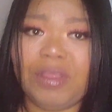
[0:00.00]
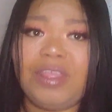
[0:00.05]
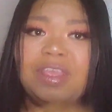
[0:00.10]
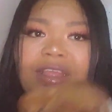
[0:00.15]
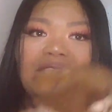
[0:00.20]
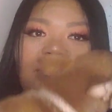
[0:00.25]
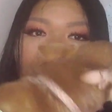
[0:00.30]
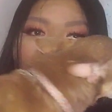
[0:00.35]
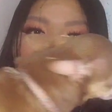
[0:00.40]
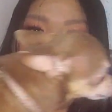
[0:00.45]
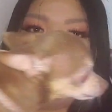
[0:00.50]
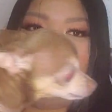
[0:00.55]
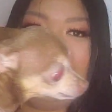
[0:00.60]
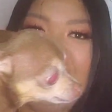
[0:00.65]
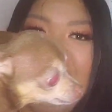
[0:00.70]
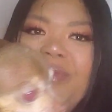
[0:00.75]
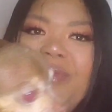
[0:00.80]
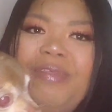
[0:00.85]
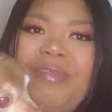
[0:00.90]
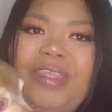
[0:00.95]
on the
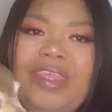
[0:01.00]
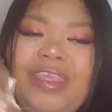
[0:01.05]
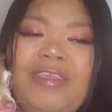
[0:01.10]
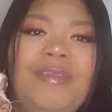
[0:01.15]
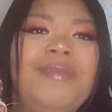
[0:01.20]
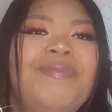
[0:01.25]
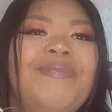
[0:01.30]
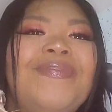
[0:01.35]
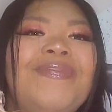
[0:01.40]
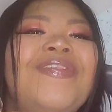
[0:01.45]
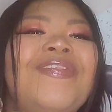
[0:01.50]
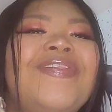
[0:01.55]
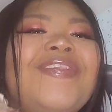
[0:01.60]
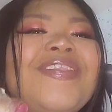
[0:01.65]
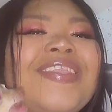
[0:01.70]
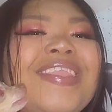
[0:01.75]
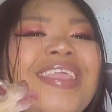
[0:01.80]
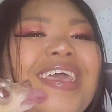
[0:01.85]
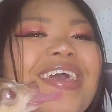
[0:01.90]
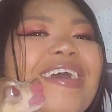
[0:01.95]
interwebs?
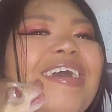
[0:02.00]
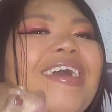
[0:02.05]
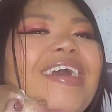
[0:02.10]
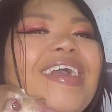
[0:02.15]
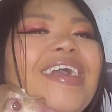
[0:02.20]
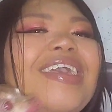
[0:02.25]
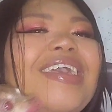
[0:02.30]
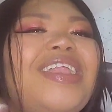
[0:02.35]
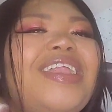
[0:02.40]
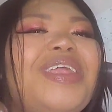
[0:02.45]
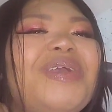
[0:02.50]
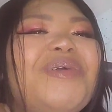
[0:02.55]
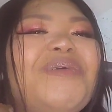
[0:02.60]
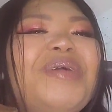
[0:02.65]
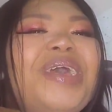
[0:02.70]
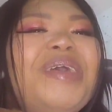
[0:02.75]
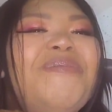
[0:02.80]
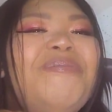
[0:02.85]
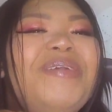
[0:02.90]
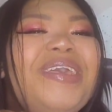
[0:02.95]
Hi,
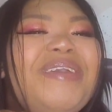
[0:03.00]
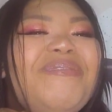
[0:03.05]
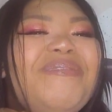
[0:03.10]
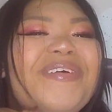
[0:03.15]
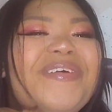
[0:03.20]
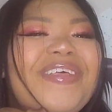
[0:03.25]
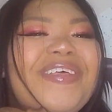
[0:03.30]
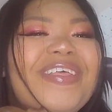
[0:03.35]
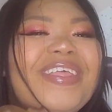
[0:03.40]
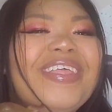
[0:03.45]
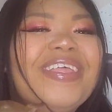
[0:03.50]
interweb people.